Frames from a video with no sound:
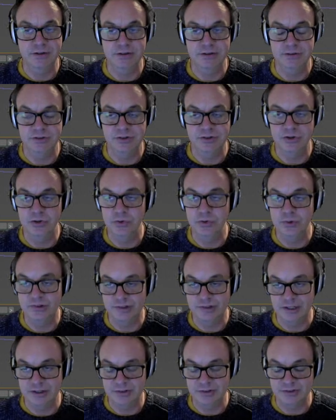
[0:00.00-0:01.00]
2, which
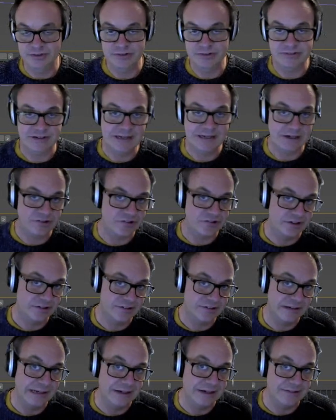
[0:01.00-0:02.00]
goes to the
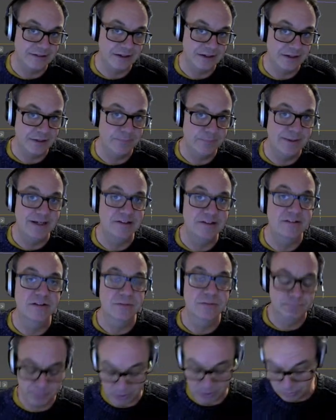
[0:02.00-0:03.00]
selector and picks the
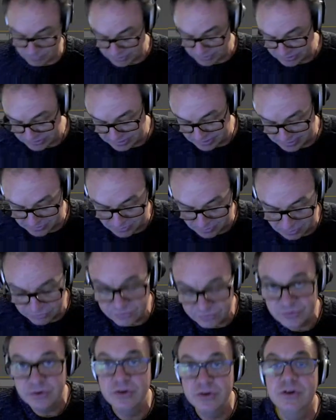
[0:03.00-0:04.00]
bulb that's turned
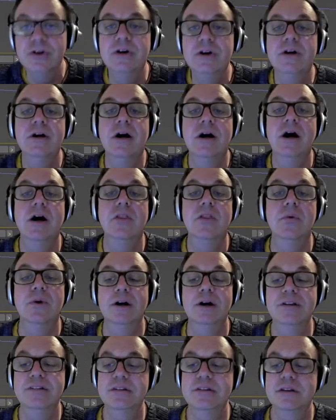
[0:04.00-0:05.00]
off.
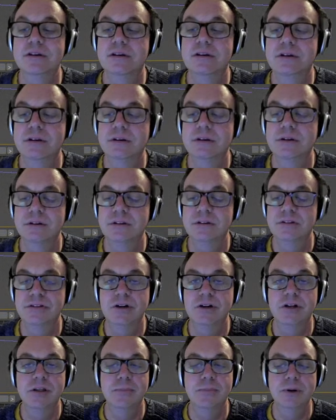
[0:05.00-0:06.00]
Otherwise,
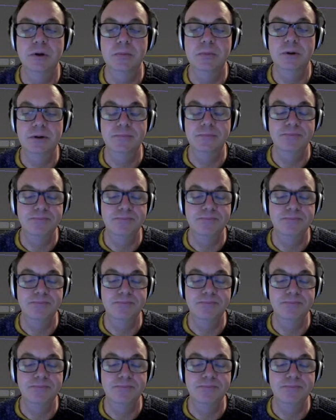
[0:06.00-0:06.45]
turn the bulb on.